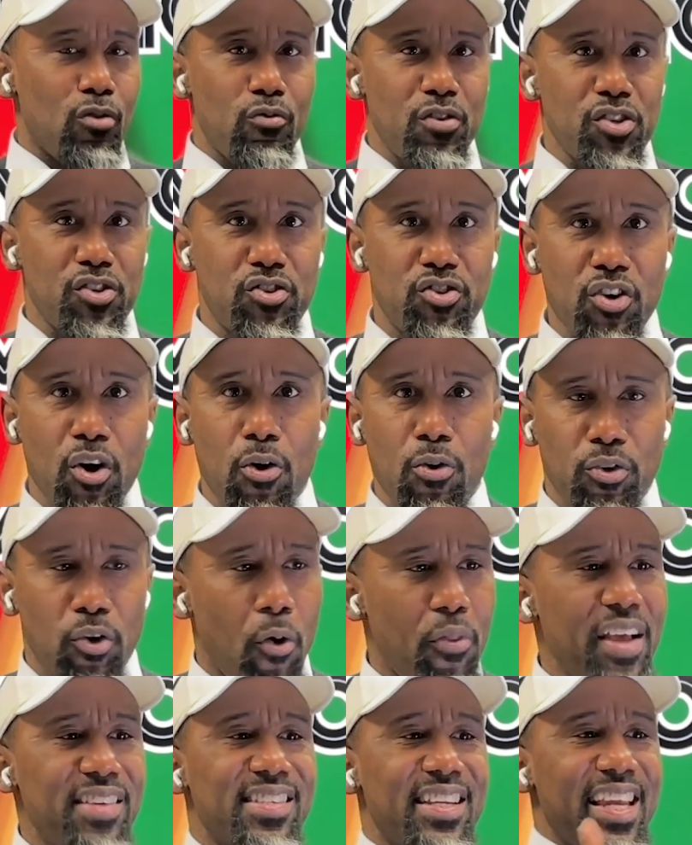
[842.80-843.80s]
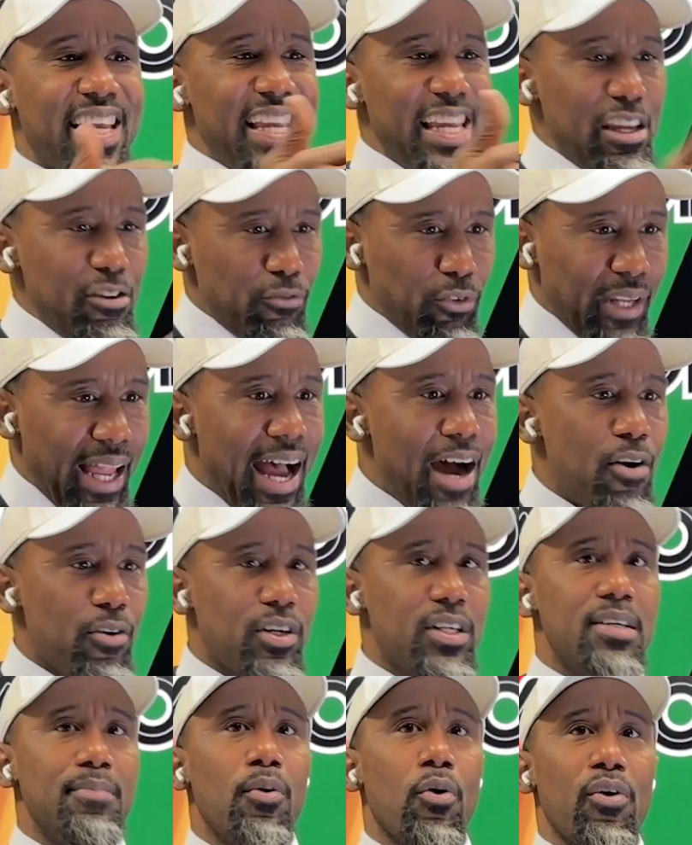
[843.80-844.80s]
a result or that's an evil
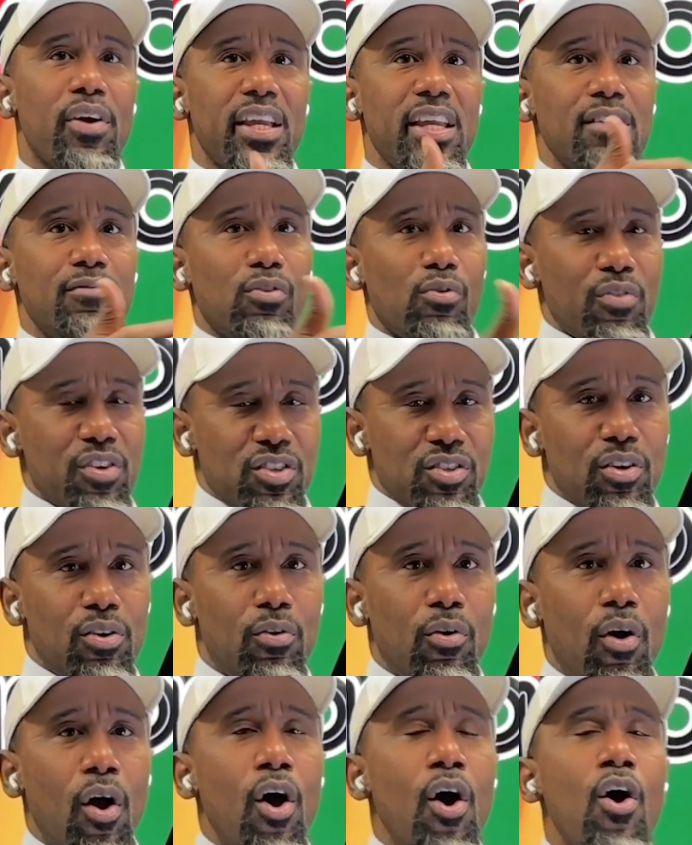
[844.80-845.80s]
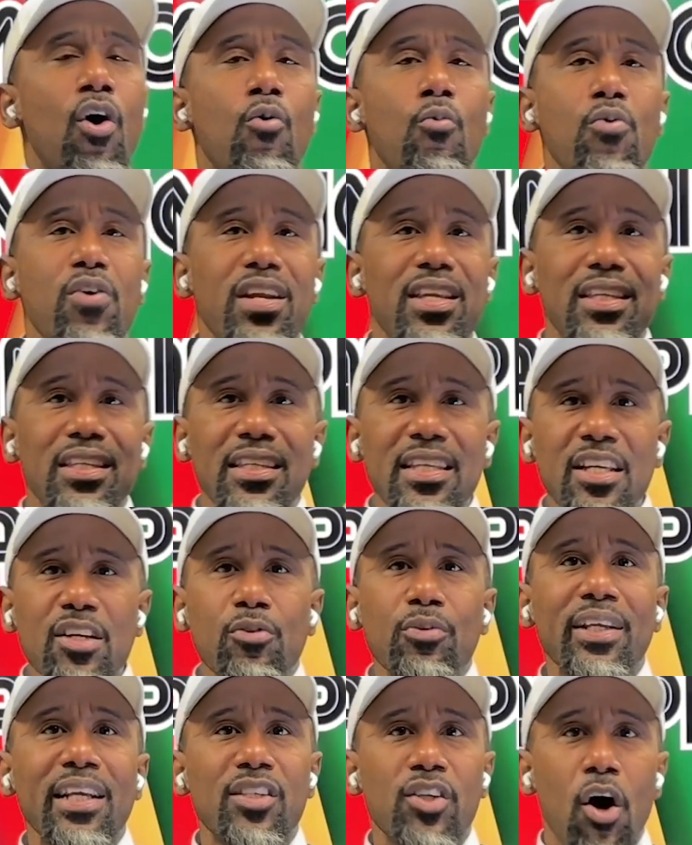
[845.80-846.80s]
outcome or evil result. We're
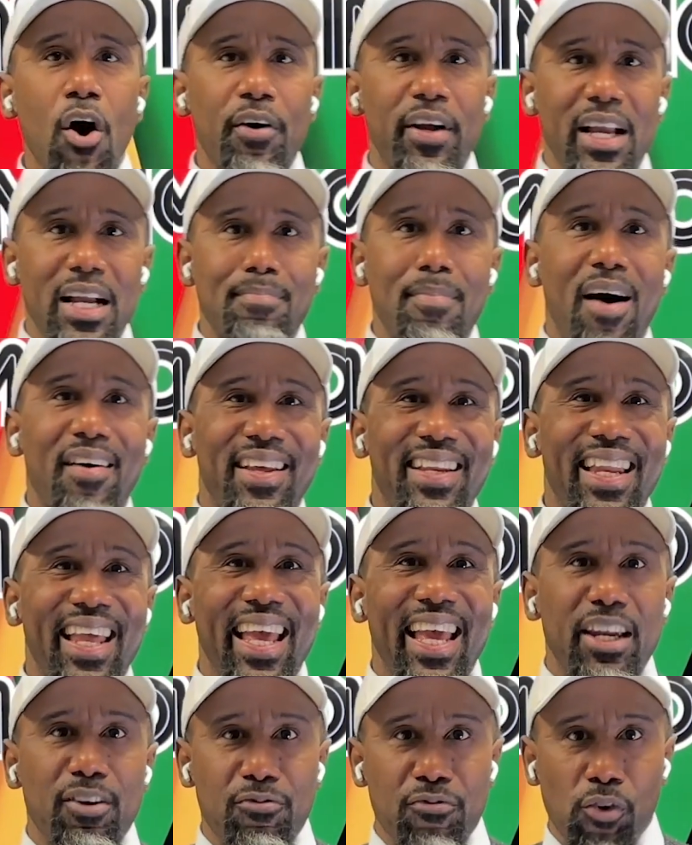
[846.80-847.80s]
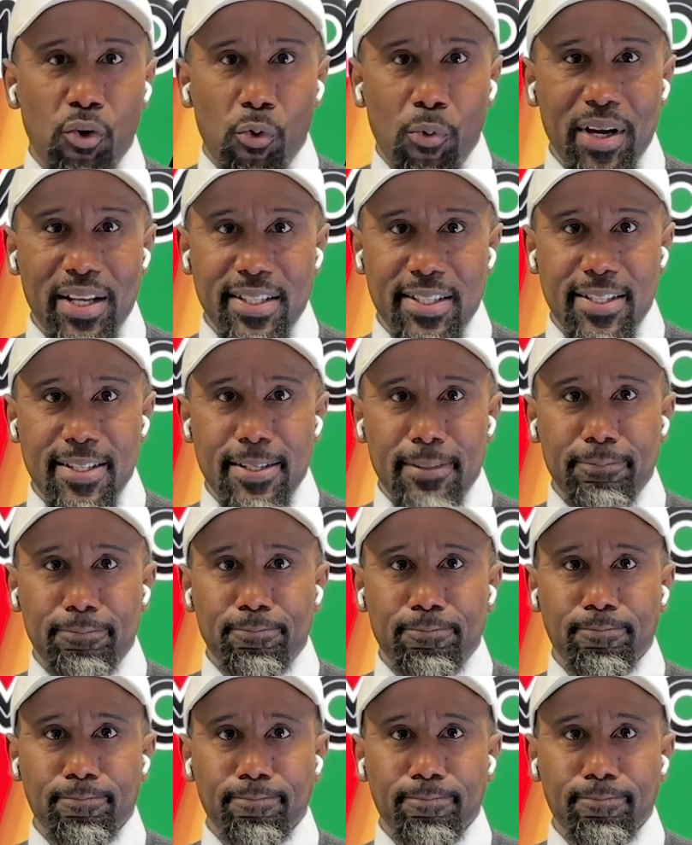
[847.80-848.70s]
literally talking about an influence.